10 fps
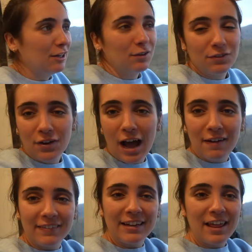love
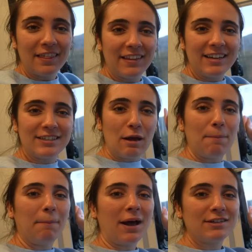having these
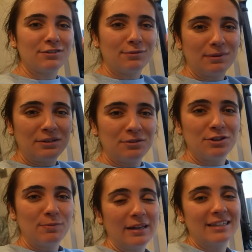massive
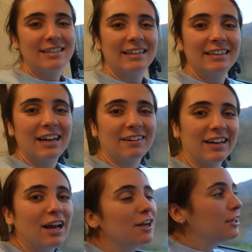windows by the seating
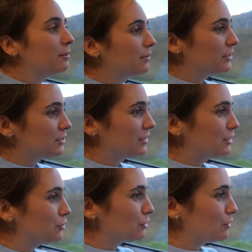area because you can
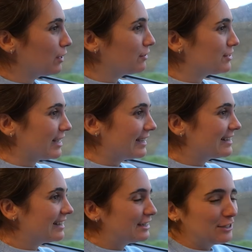just look outside.
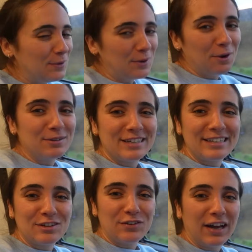It's so cozy
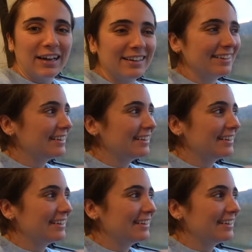in the van